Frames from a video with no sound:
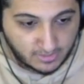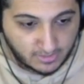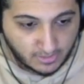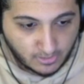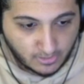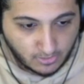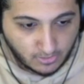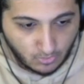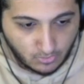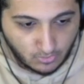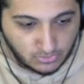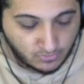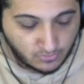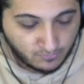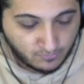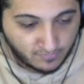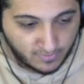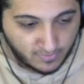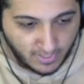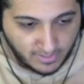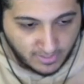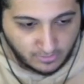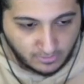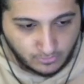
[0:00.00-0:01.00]
the go-to
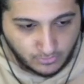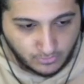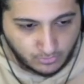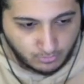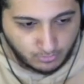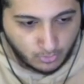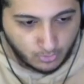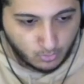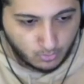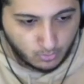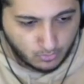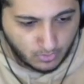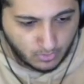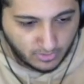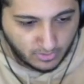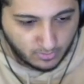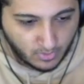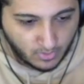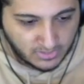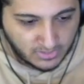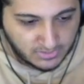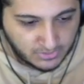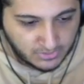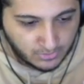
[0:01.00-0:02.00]
for any YouTuber who really
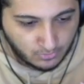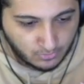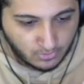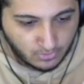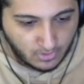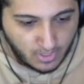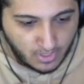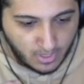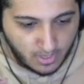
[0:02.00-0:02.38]
wants to